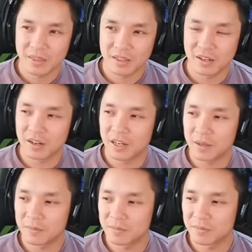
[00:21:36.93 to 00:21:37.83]
All right.
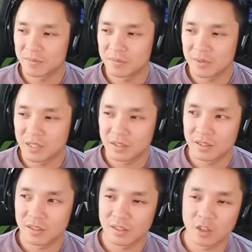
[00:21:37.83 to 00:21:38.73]

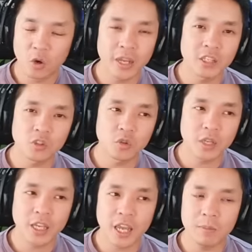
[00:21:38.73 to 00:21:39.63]
Going into
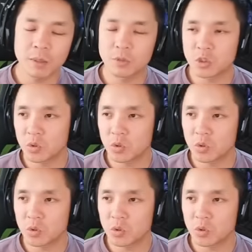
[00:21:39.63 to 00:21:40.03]
game number 2.